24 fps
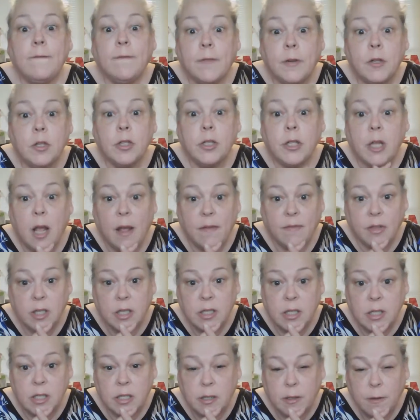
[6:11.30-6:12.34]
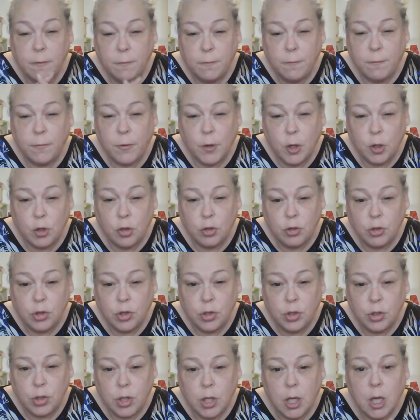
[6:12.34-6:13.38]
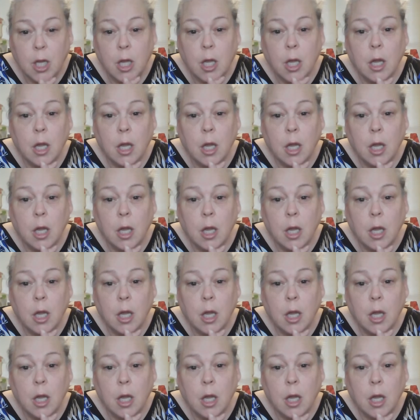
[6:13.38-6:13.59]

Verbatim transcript: First off, this is the first,